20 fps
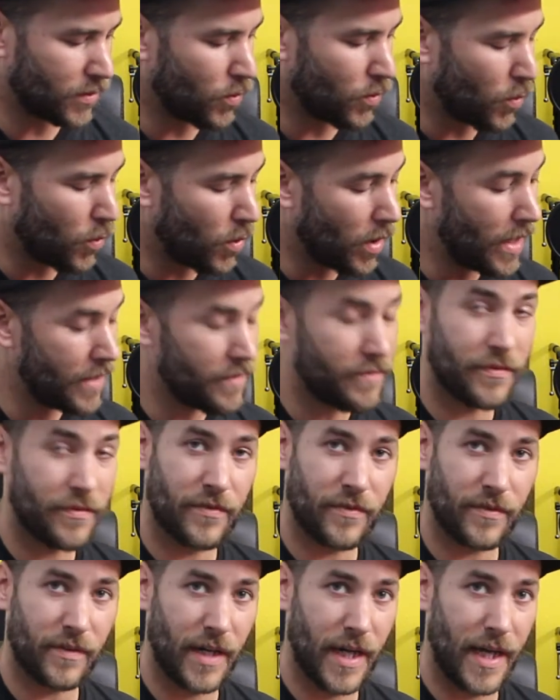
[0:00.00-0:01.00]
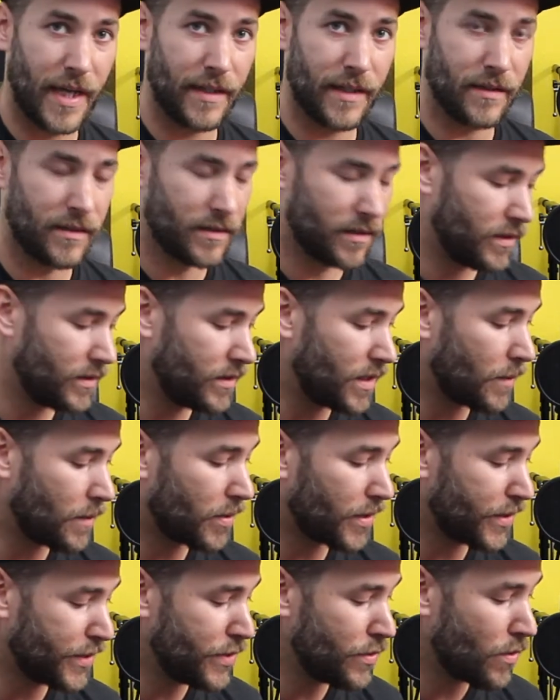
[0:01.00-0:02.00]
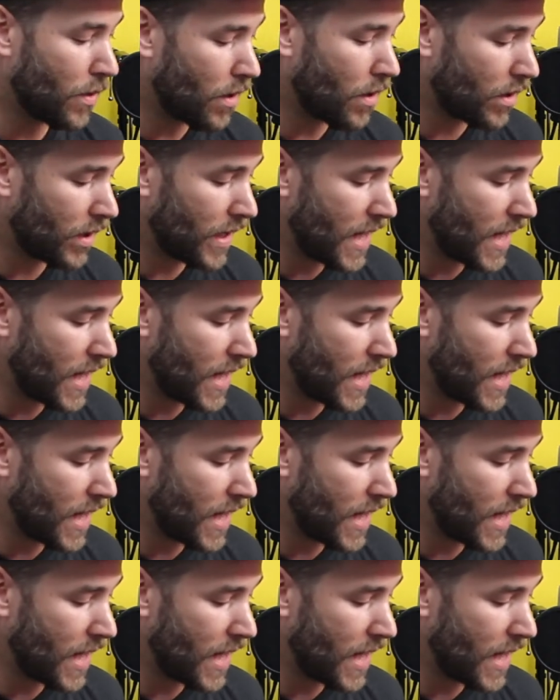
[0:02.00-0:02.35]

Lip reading: what fret number you are